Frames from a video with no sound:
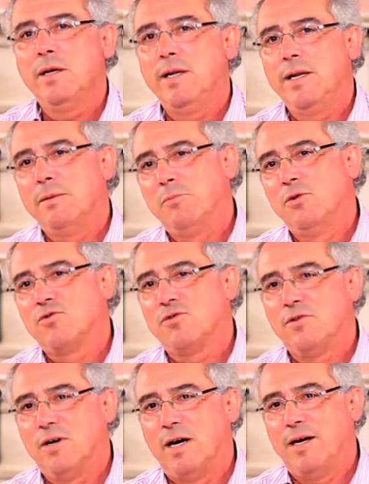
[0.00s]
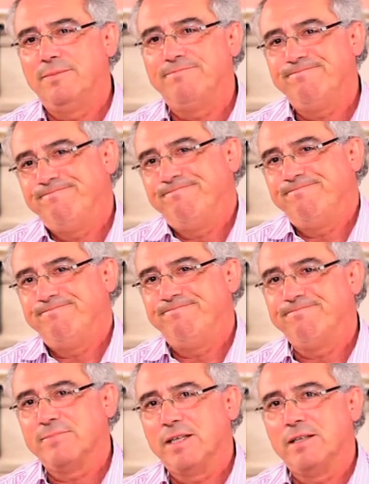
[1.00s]
And I'm also uh,
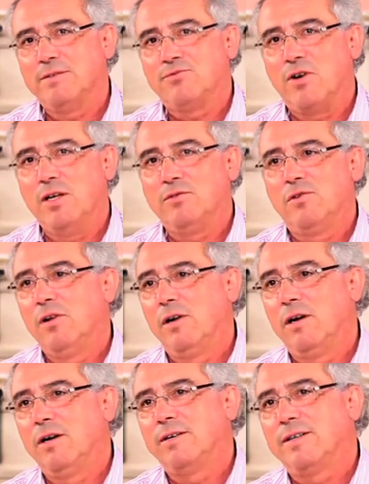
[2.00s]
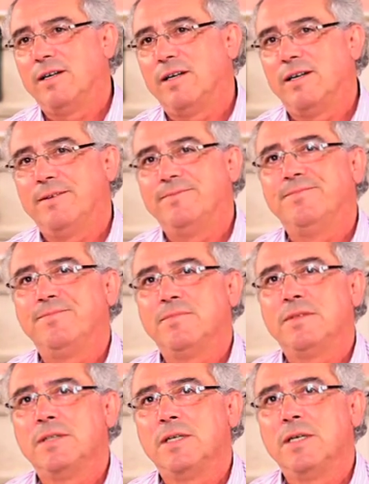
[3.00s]
trying to learn uh,
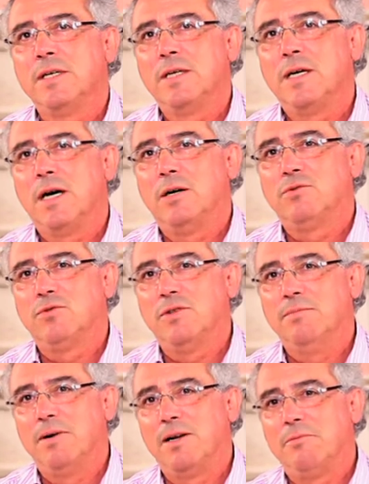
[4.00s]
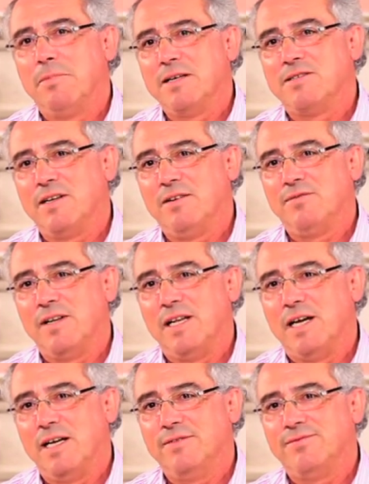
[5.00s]
how to develop myself in
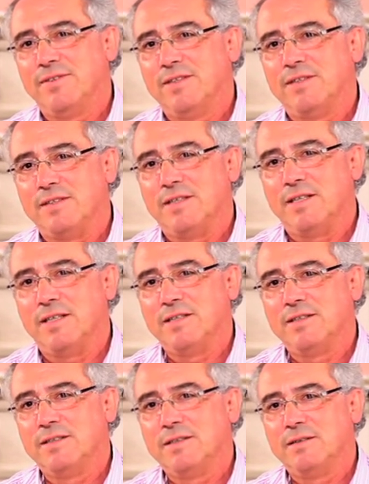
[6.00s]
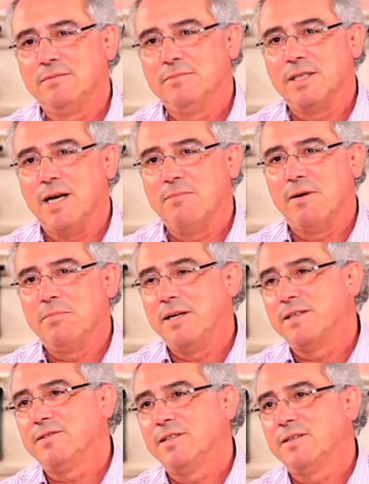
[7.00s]
life and uh, become a
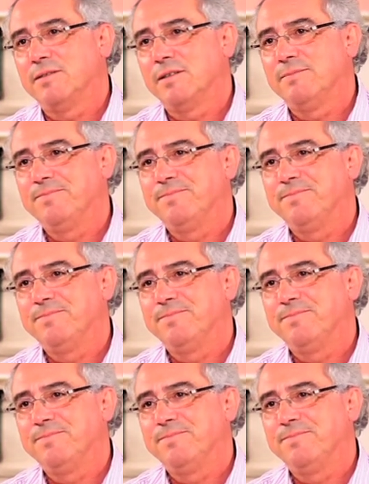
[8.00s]
better citizen.